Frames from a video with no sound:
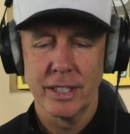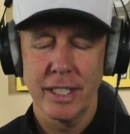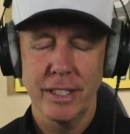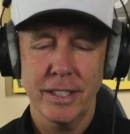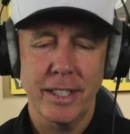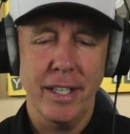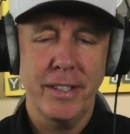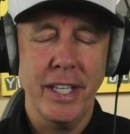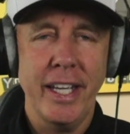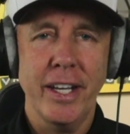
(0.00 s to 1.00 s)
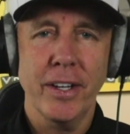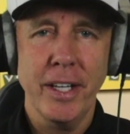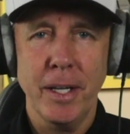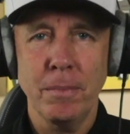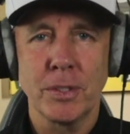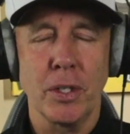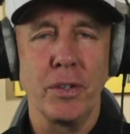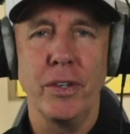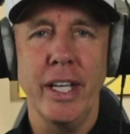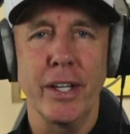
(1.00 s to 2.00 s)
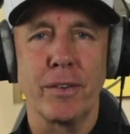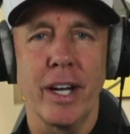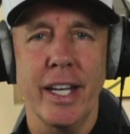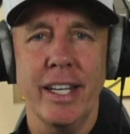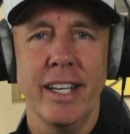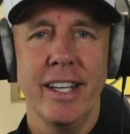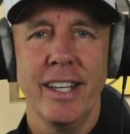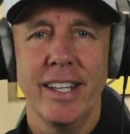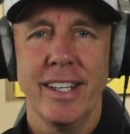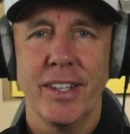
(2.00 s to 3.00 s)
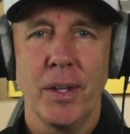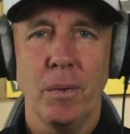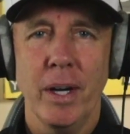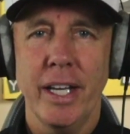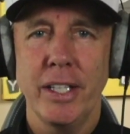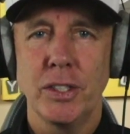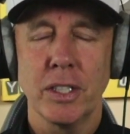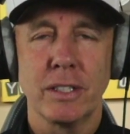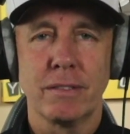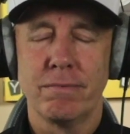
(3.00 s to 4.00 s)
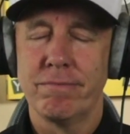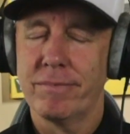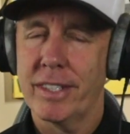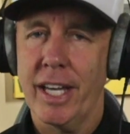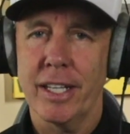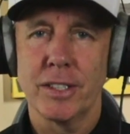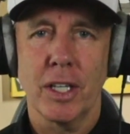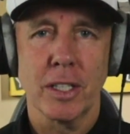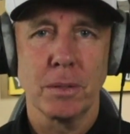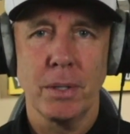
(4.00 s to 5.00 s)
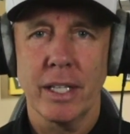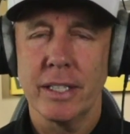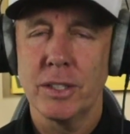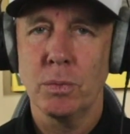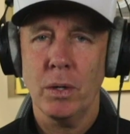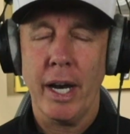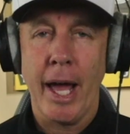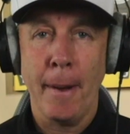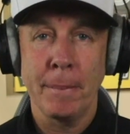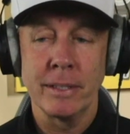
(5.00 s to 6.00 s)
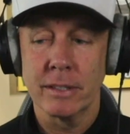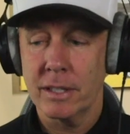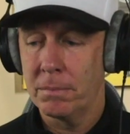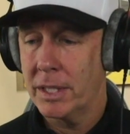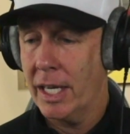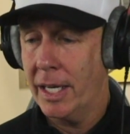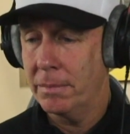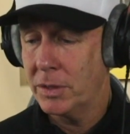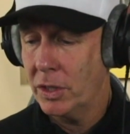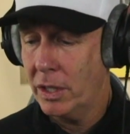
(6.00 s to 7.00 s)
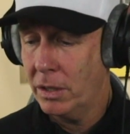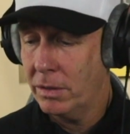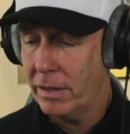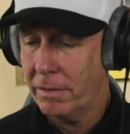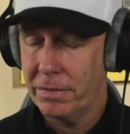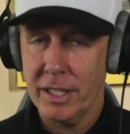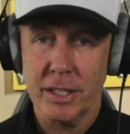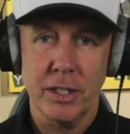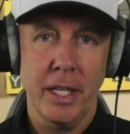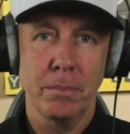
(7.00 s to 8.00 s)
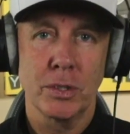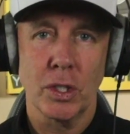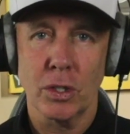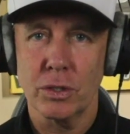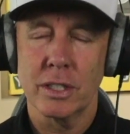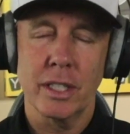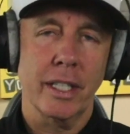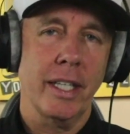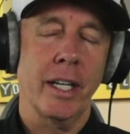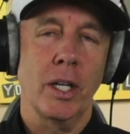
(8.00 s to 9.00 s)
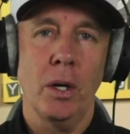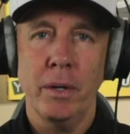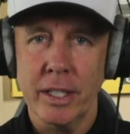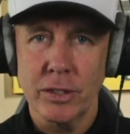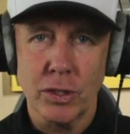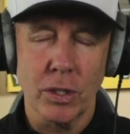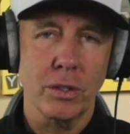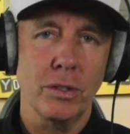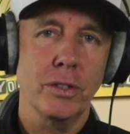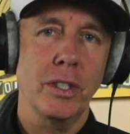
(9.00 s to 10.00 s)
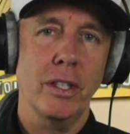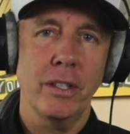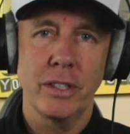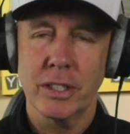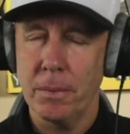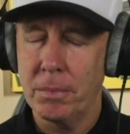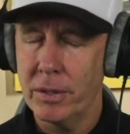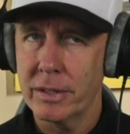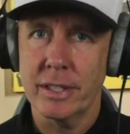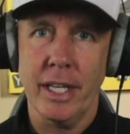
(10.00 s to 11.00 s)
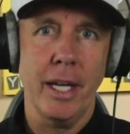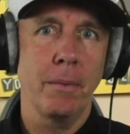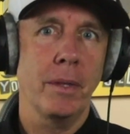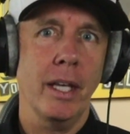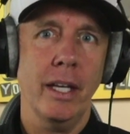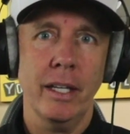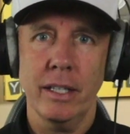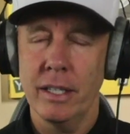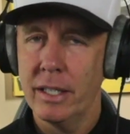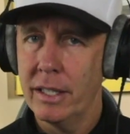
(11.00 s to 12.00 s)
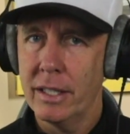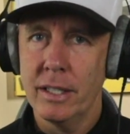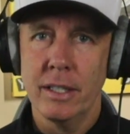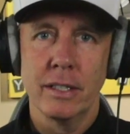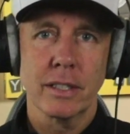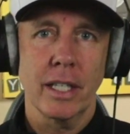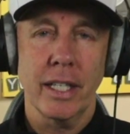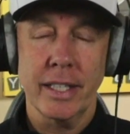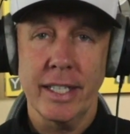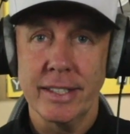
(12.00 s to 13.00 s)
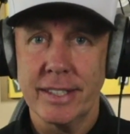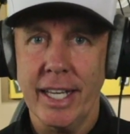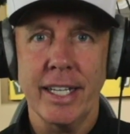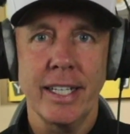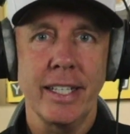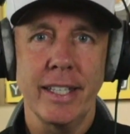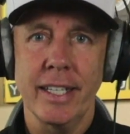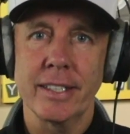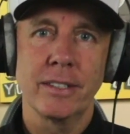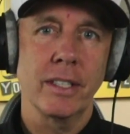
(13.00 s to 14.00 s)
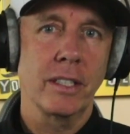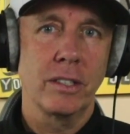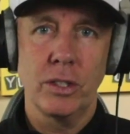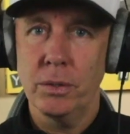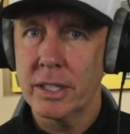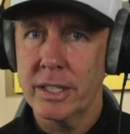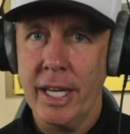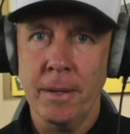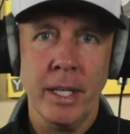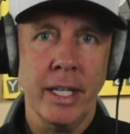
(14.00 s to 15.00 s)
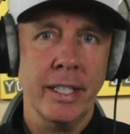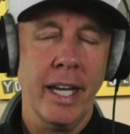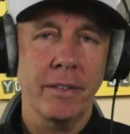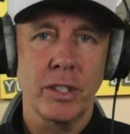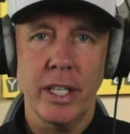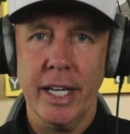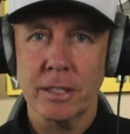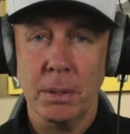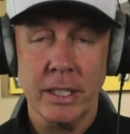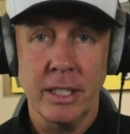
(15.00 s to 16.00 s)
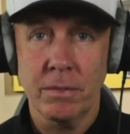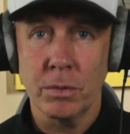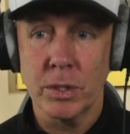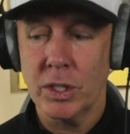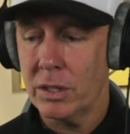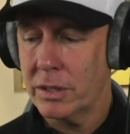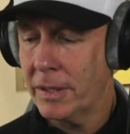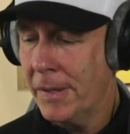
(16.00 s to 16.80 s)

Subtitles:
I just, to hear him, so unique, right? The way he just kind of talks about this is happens sometimes, you know? I feel like the name Circles is like kind of going in circles, you know? You just keep doing the same thing. I like that insanity thing. It's doing the same thing day after day, expecting different results.